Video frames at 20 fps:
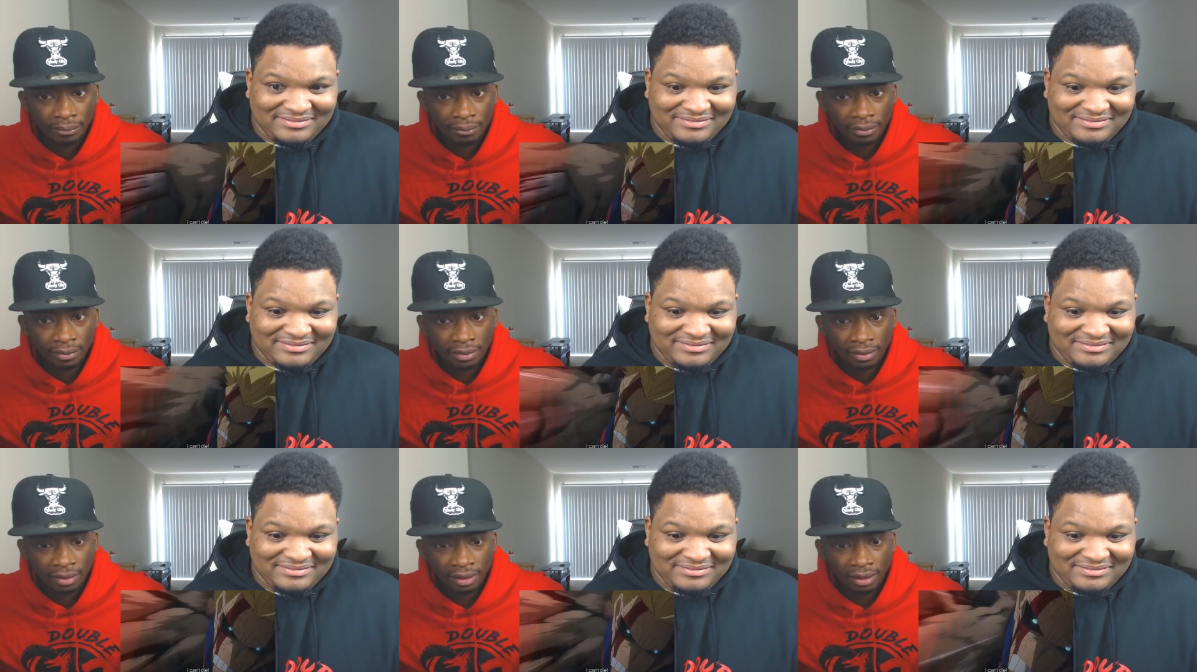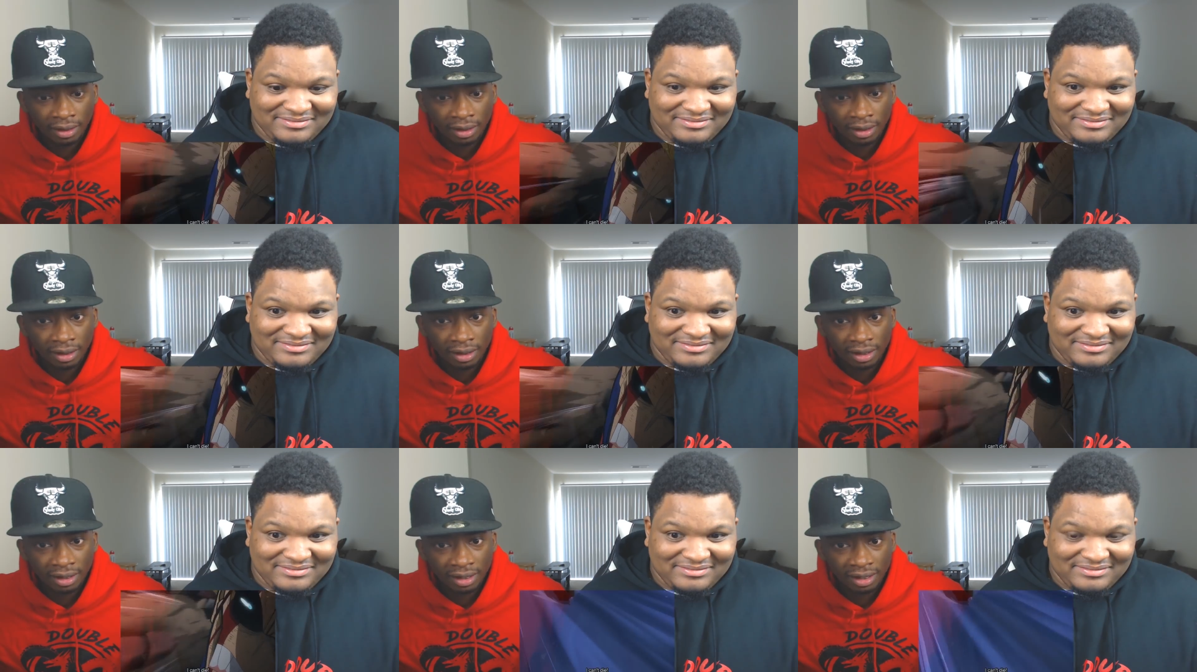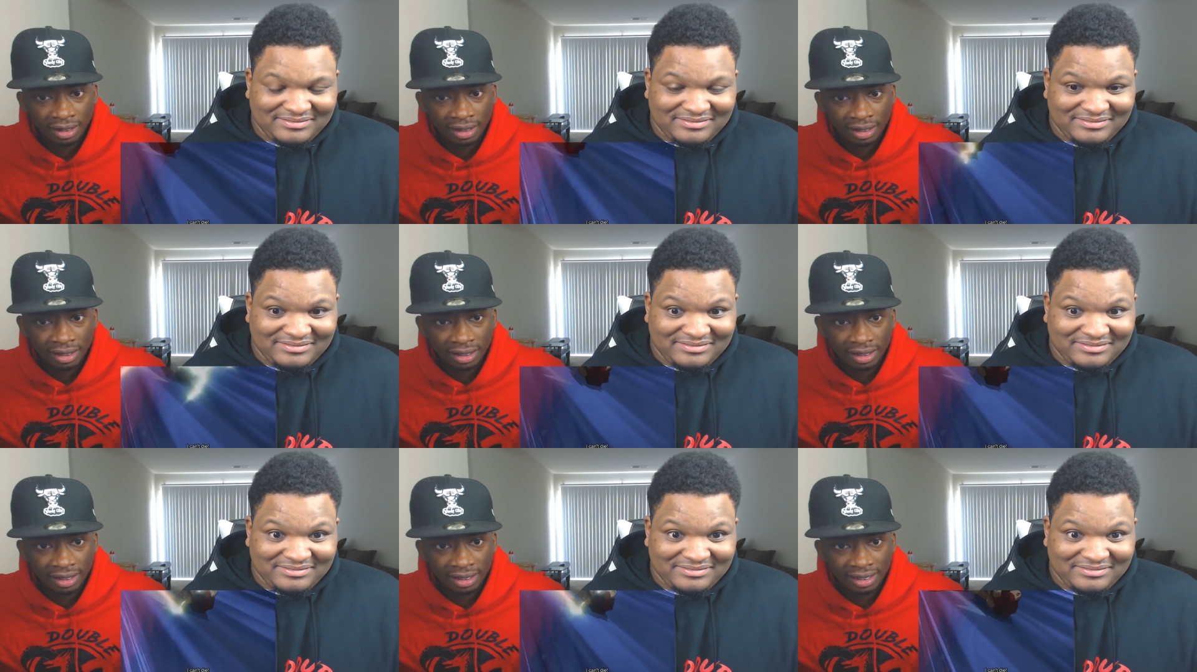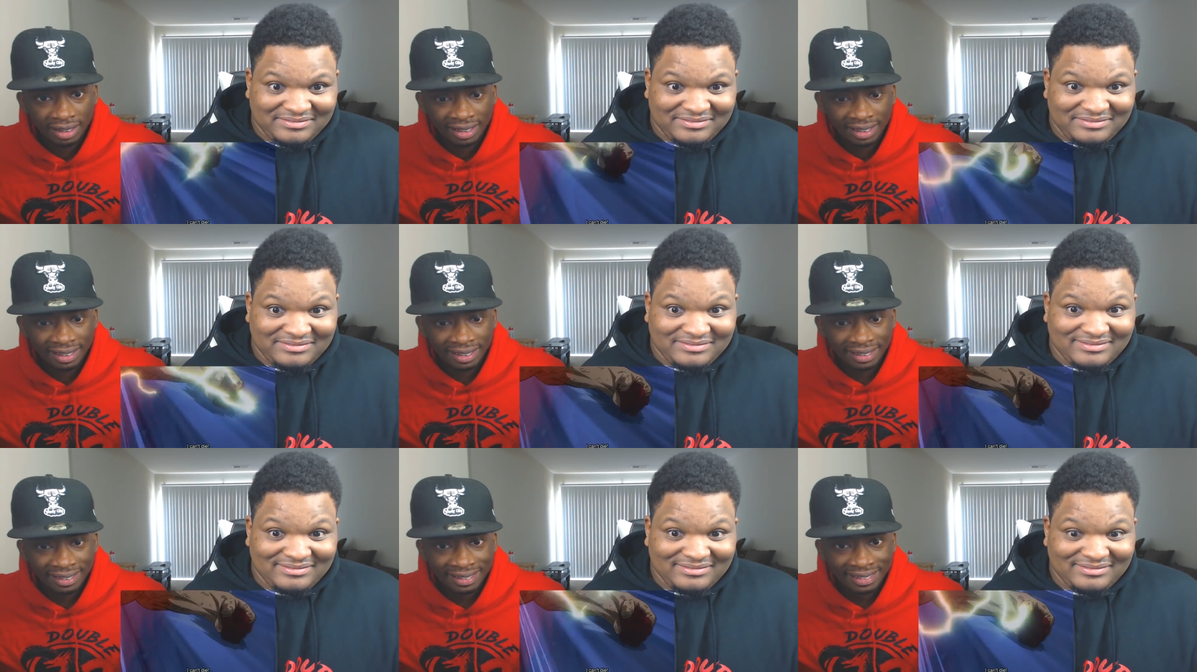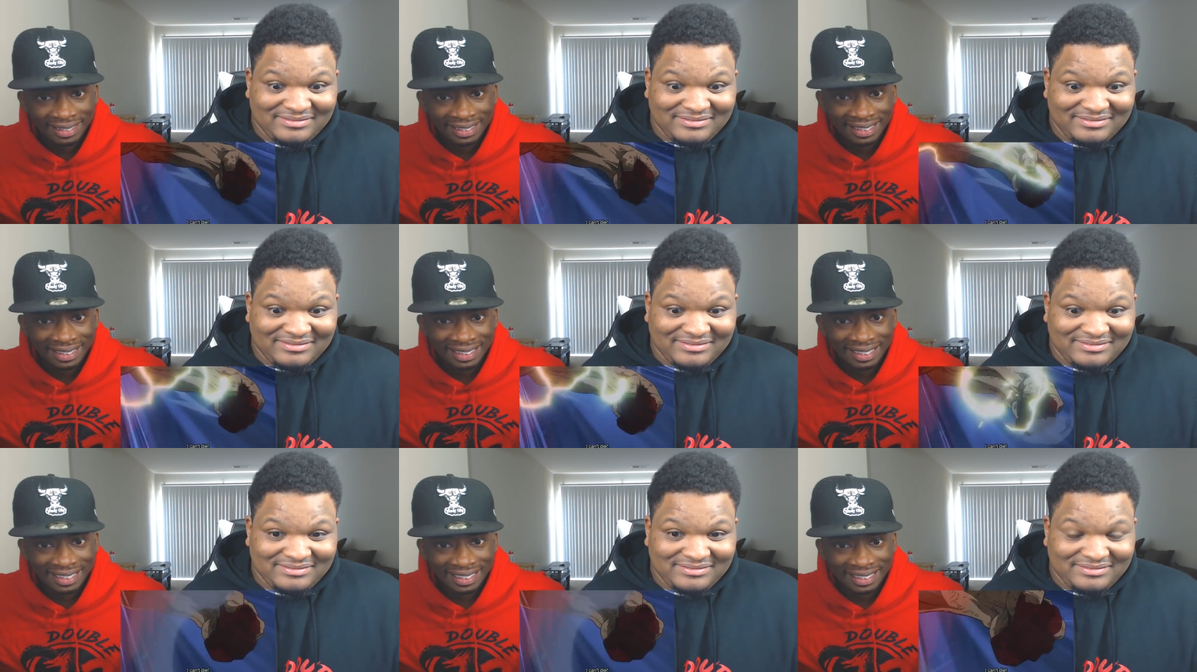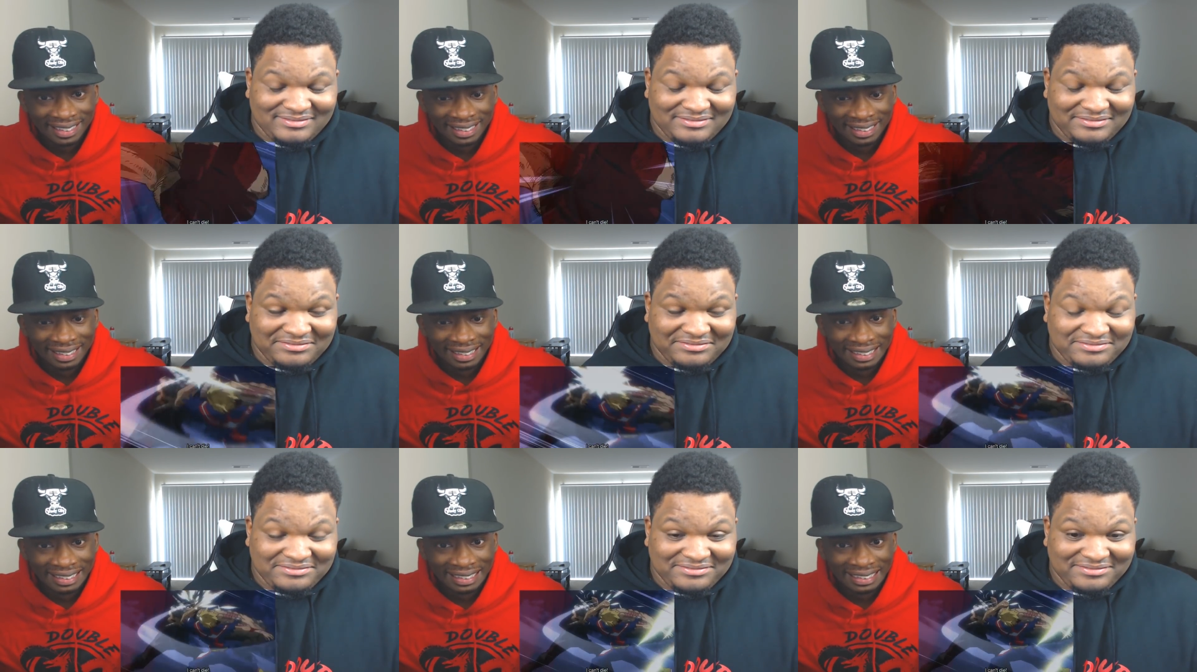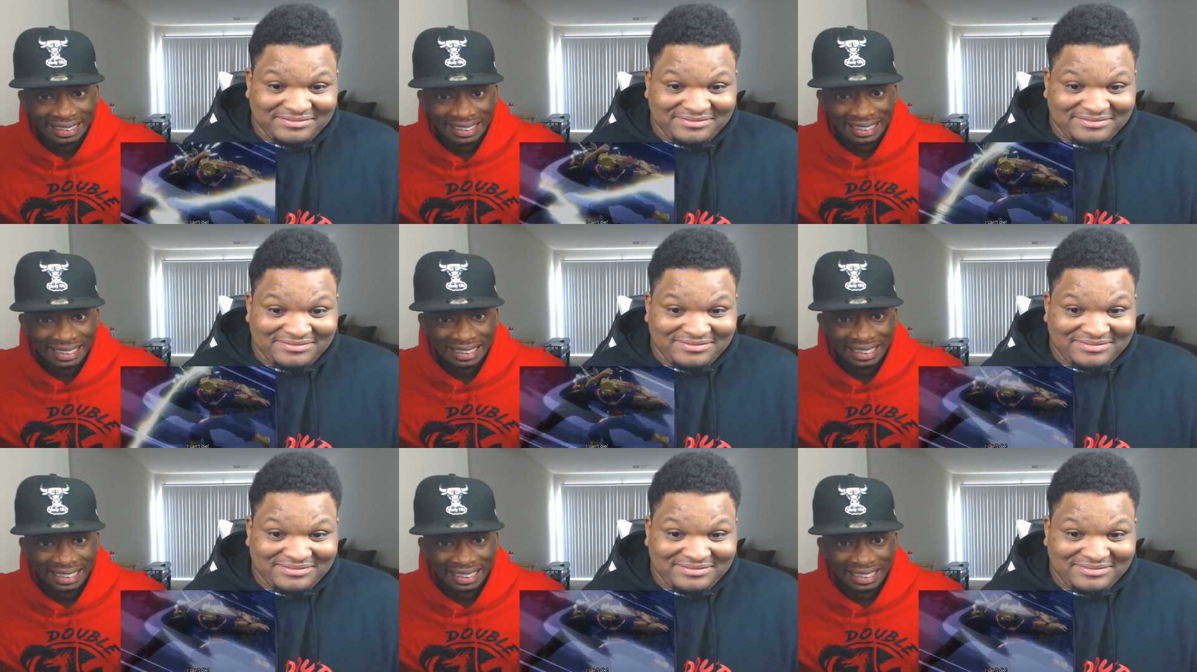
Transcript: Nothing is said.